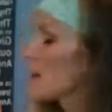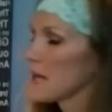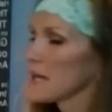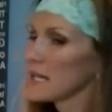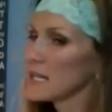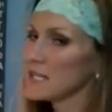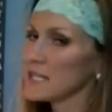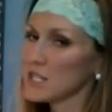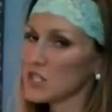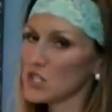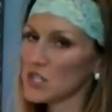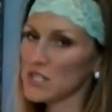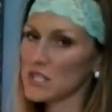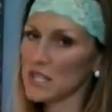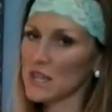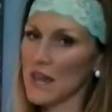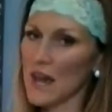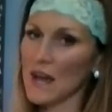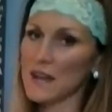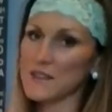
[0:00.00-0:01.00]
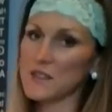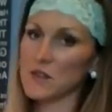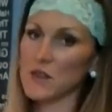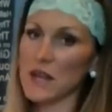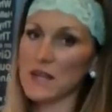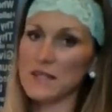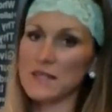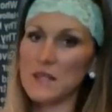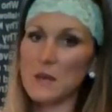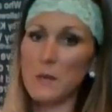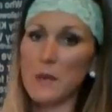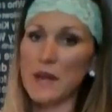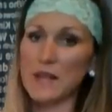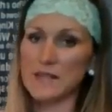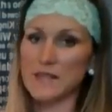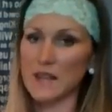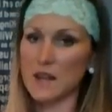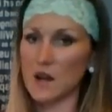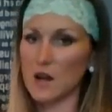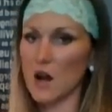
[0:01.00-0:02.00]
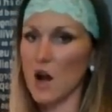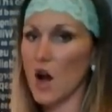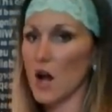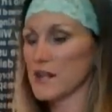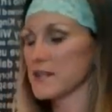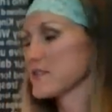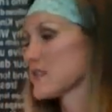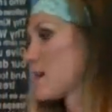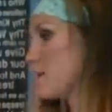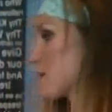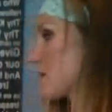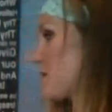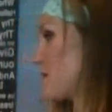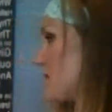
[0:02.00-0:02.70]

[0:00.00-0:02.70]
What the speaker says: In addition to that, so that's the basic concept